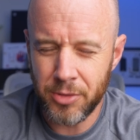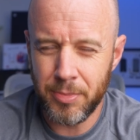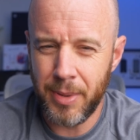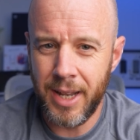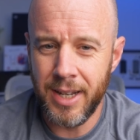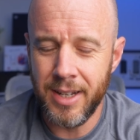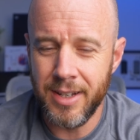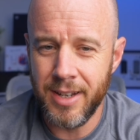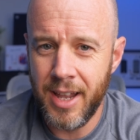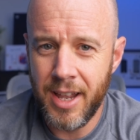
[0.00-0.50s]
to
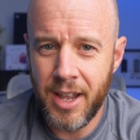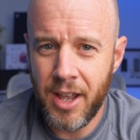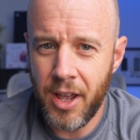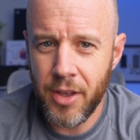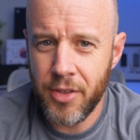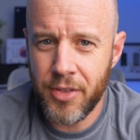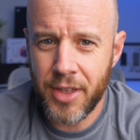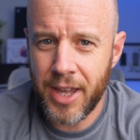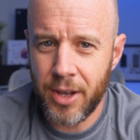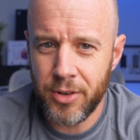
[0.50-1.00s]
spend a
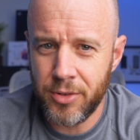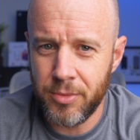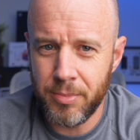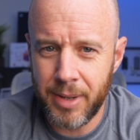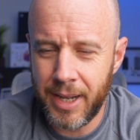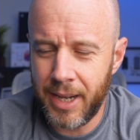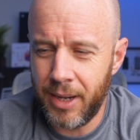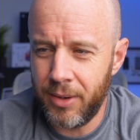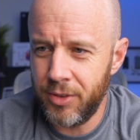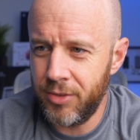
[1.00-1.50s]
thousand
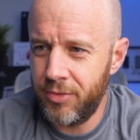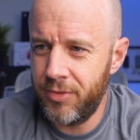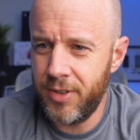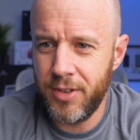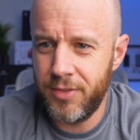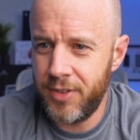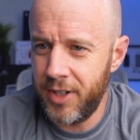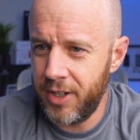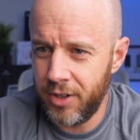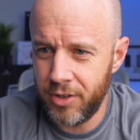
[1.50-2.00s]
pounds,
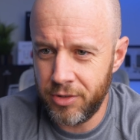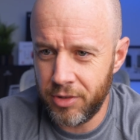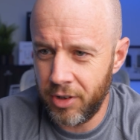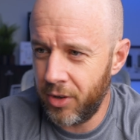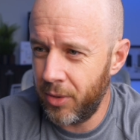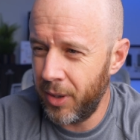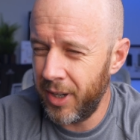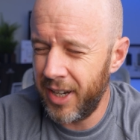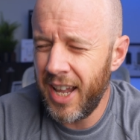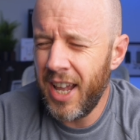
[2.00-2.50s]
fifteen hundred
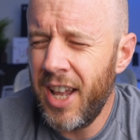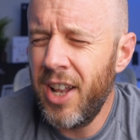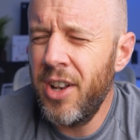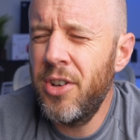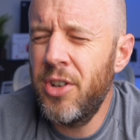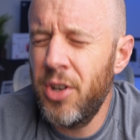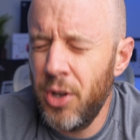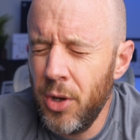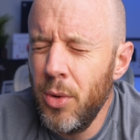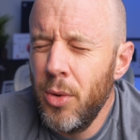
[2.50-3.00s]
quid,
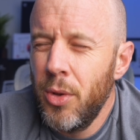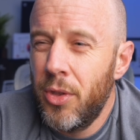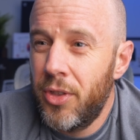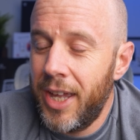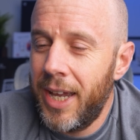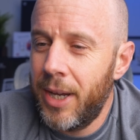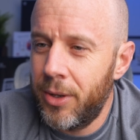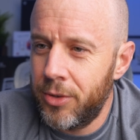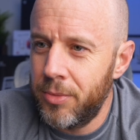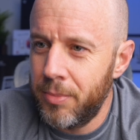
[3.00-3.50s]
two
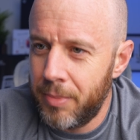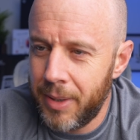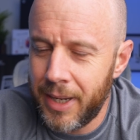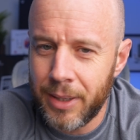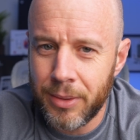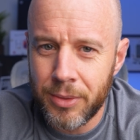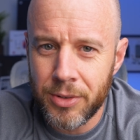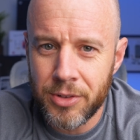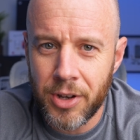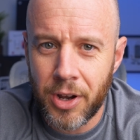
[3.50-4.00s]
thousand
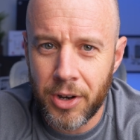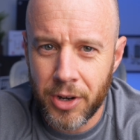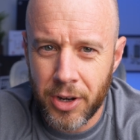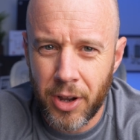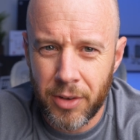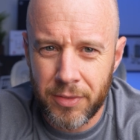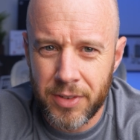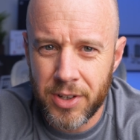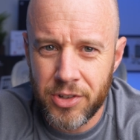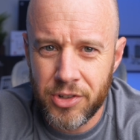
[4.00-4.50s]
pounds on an
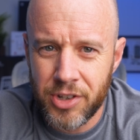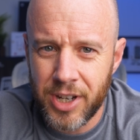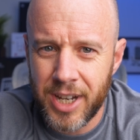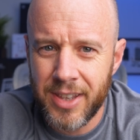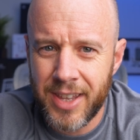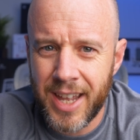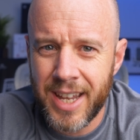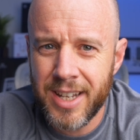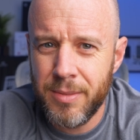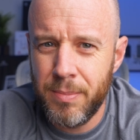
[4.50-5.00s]
office chair.
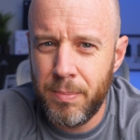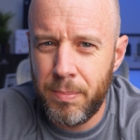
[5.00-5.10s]
That's